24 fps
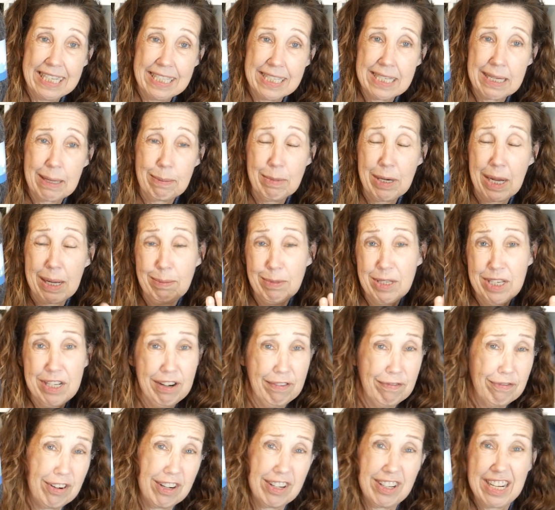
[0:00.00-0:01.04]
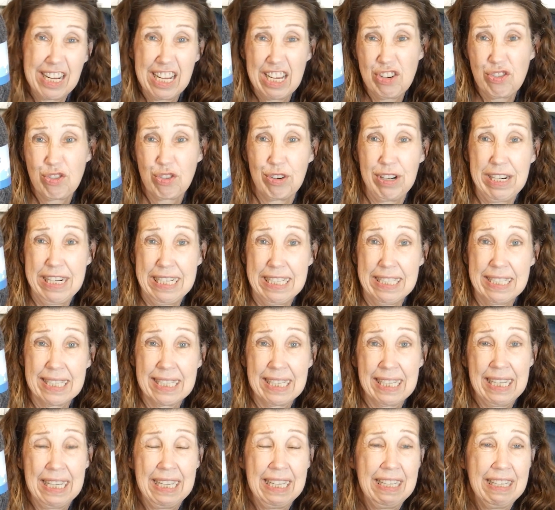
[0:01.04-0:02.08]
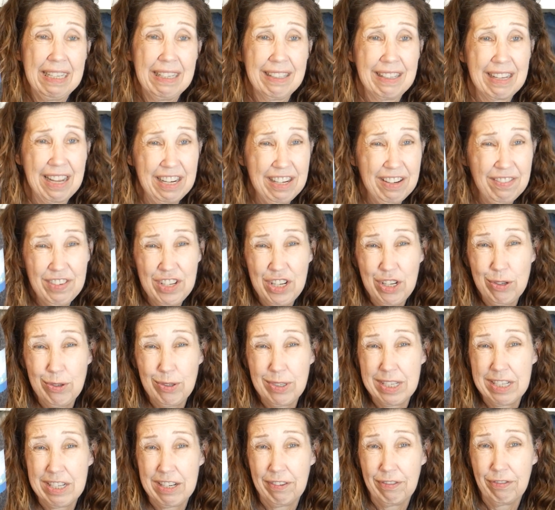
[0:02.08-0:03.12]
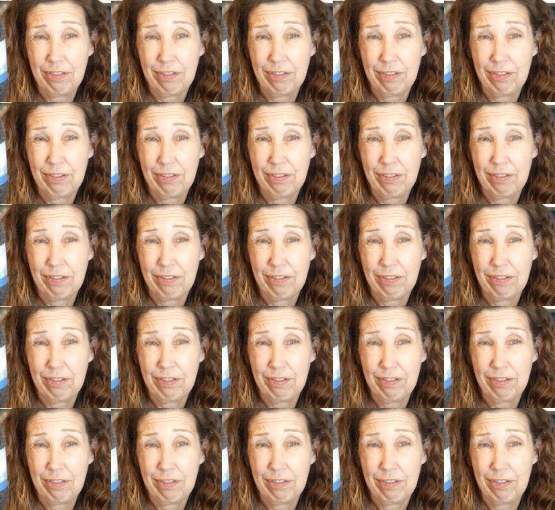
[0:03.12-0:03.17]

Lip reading: and sometimes different countries kind of use